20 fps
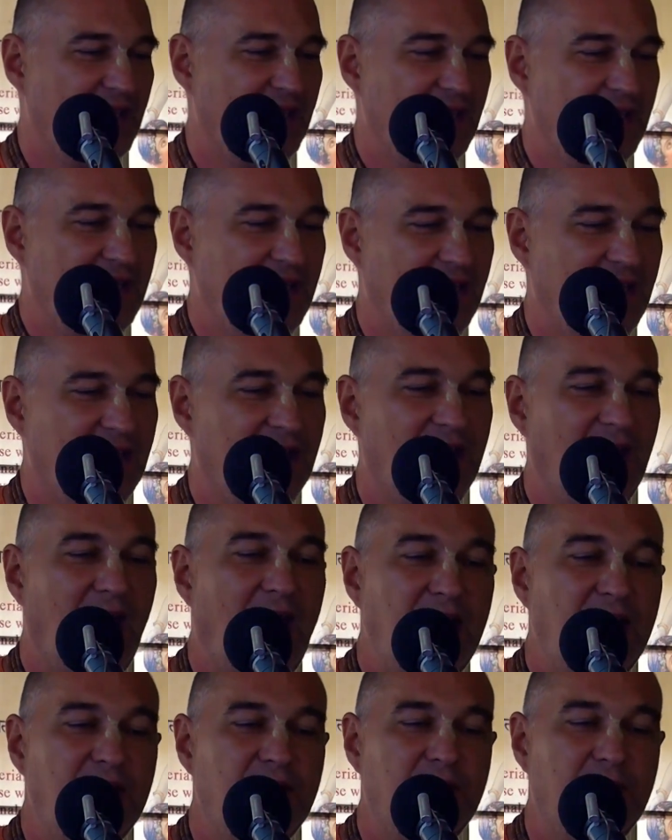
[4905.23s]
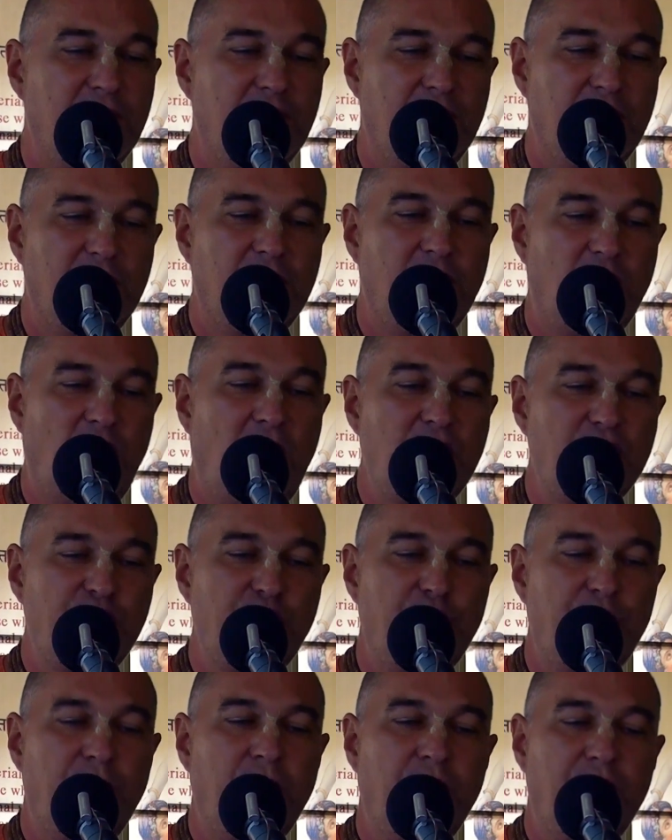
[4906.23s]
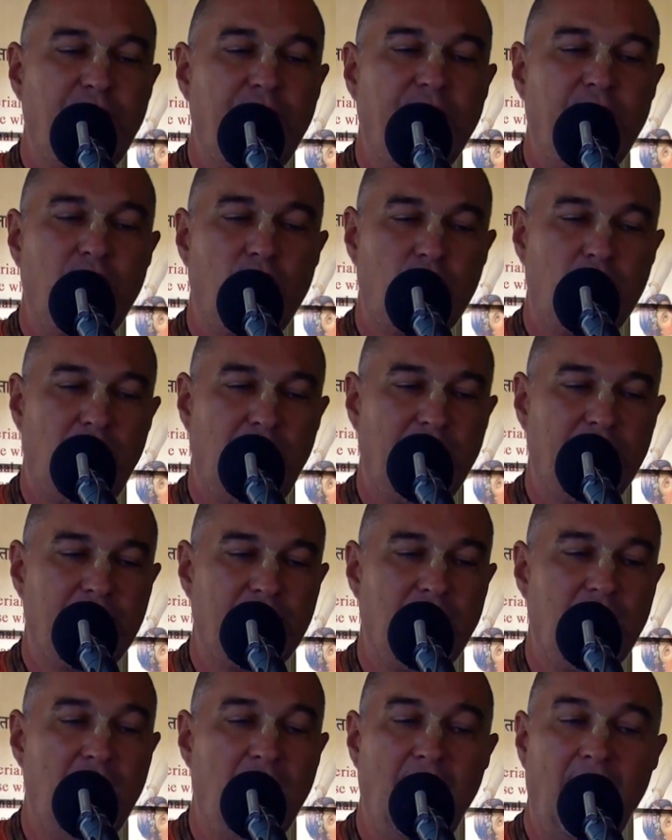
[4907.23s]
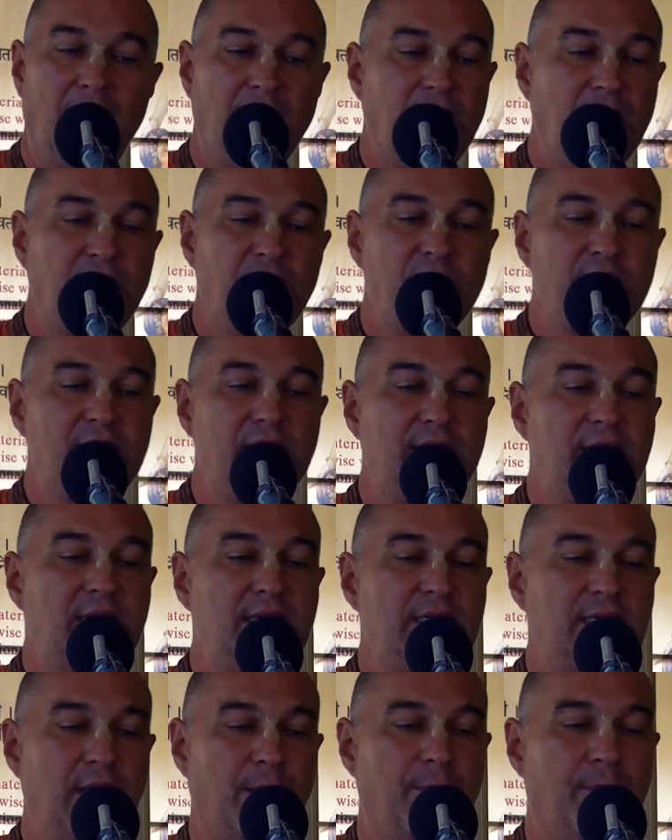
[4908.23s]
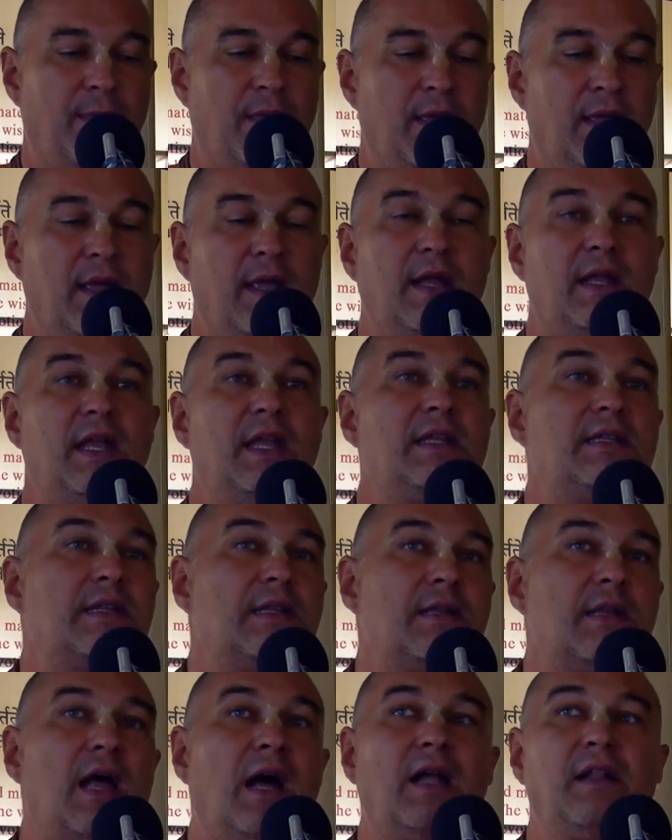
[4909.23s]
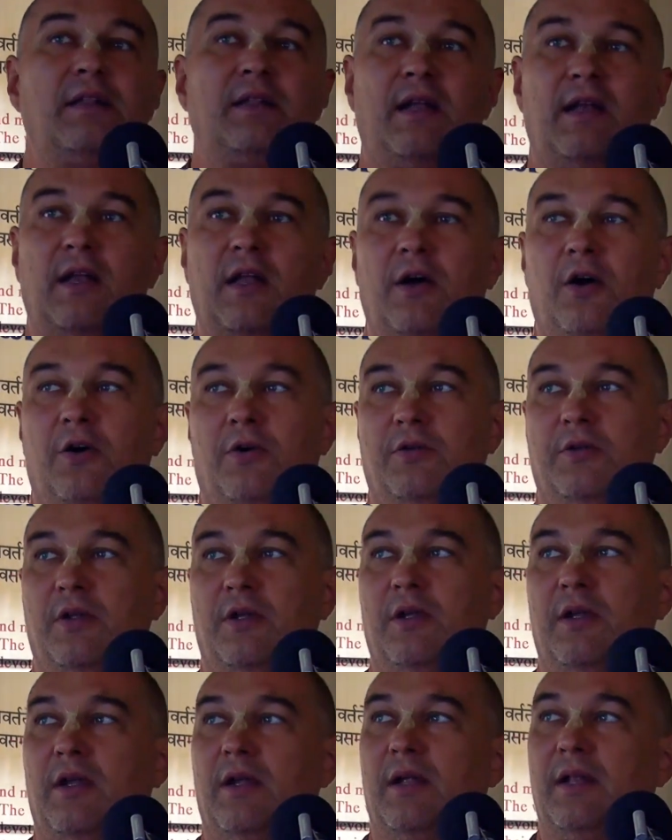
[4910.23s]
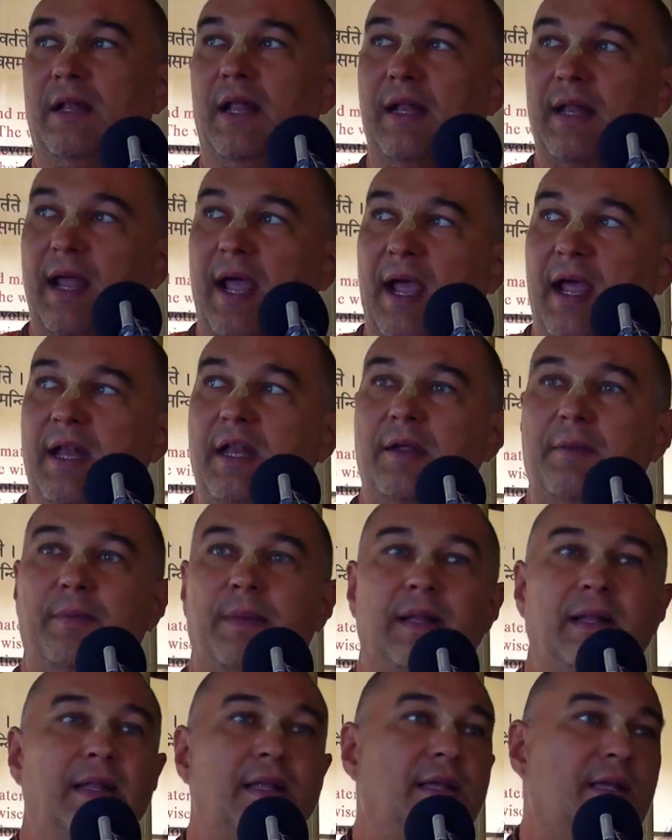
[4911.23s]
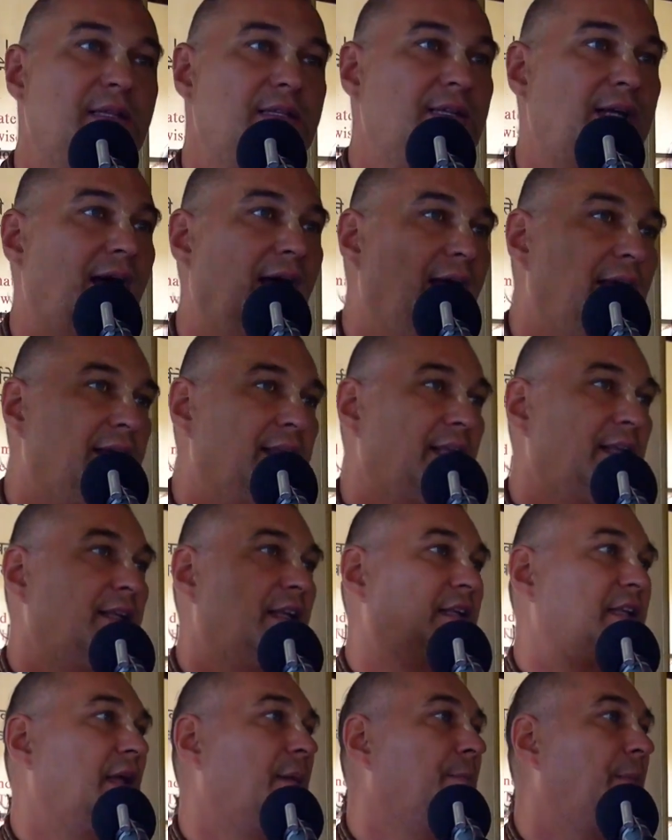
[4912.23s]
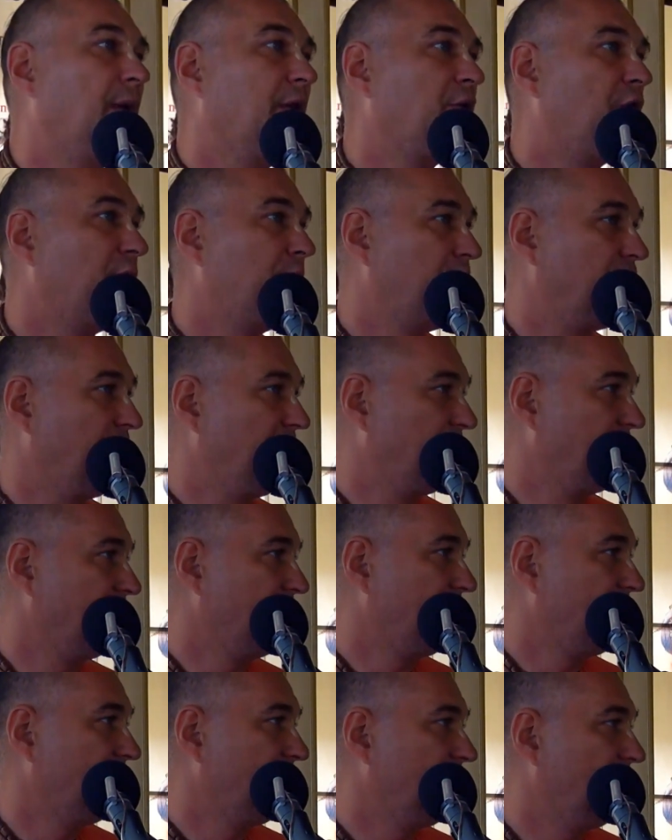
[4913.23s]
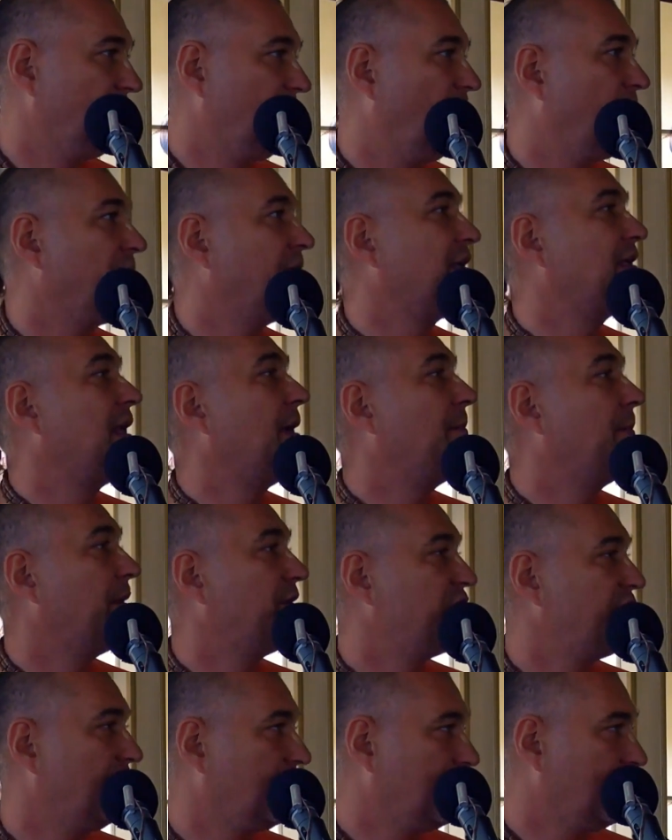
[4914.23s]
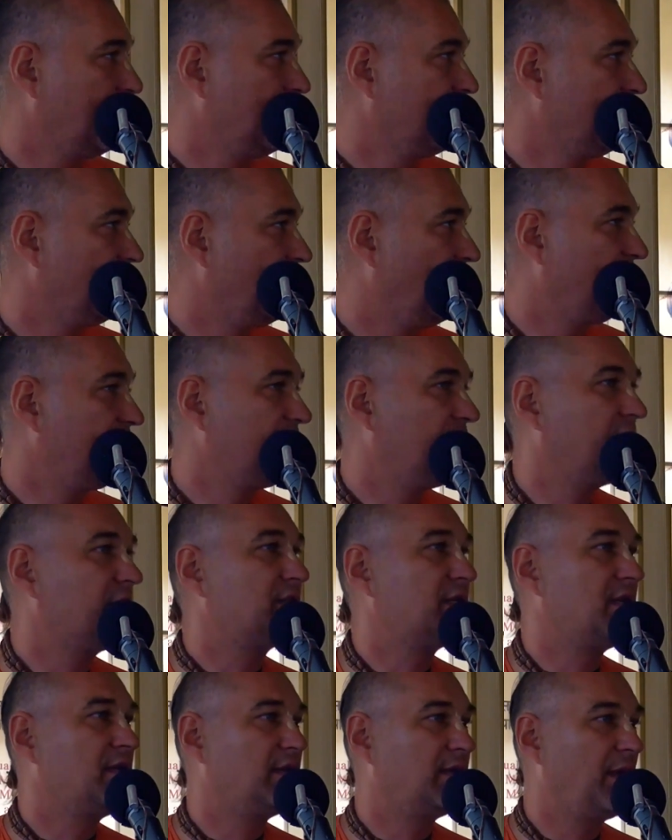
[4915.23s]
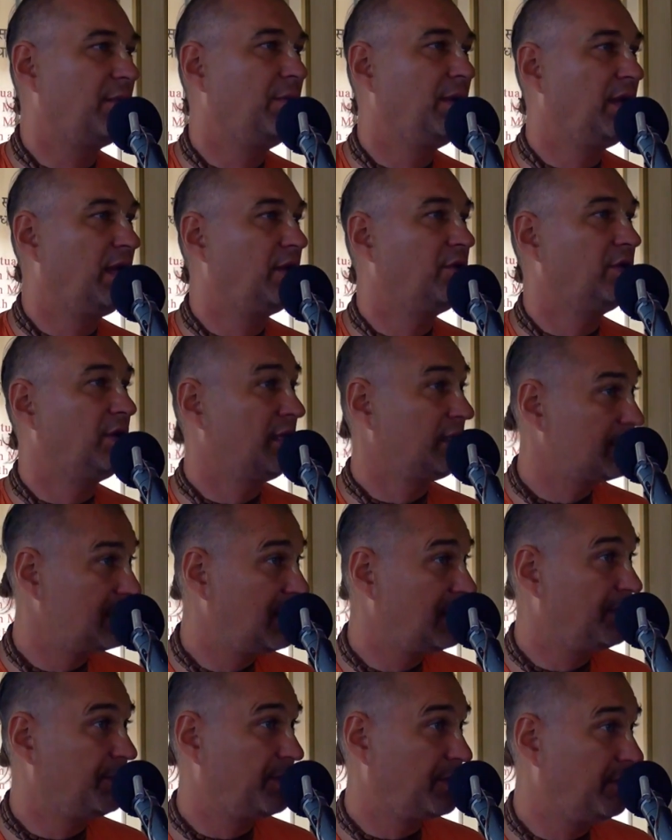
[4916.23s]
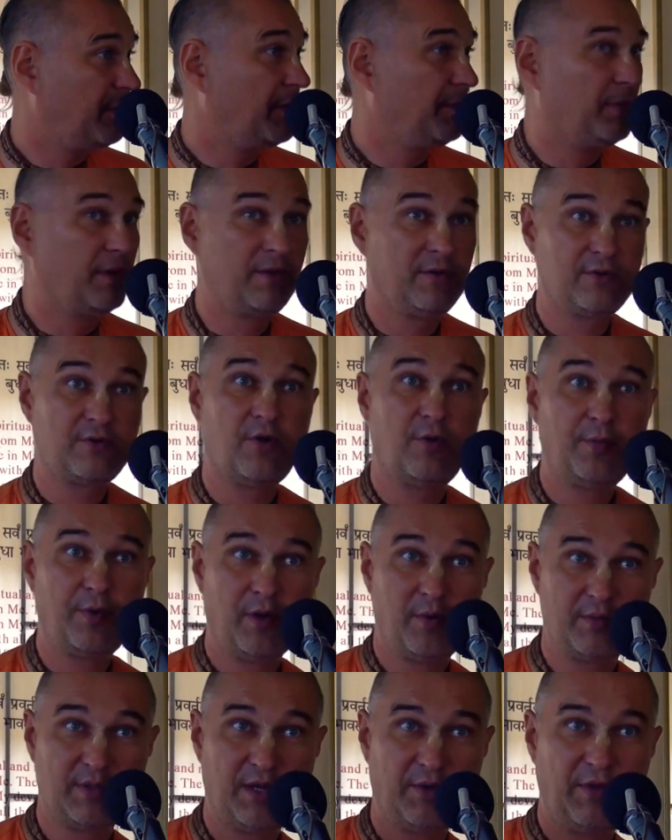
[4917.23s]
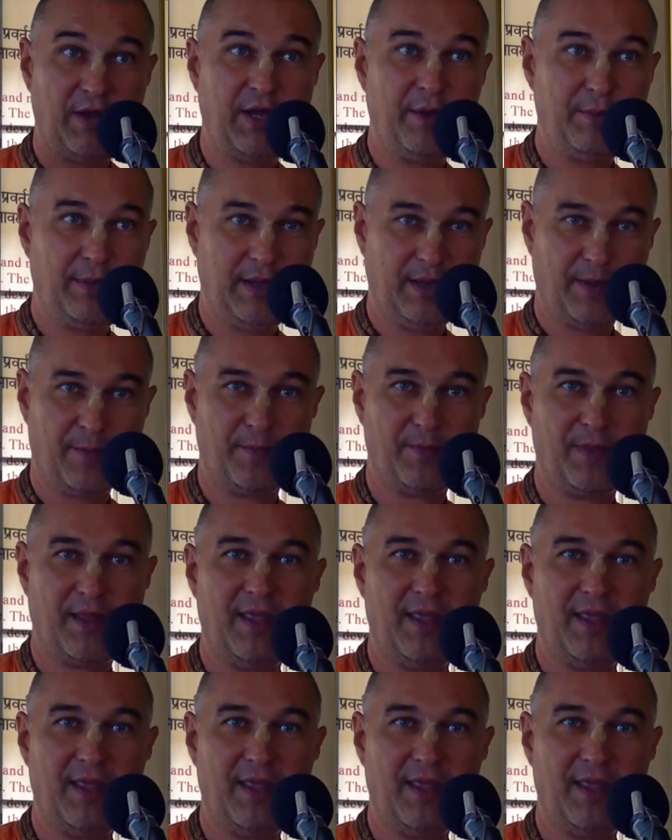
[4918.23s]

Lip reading: Okay, and house should be inferior quality. And that was the system. It is not allowed that any building is higher than the temple Gopuram or the temple Shikhar. Of course, in Tamil Nadu there is not a problem because Gopurams are very big,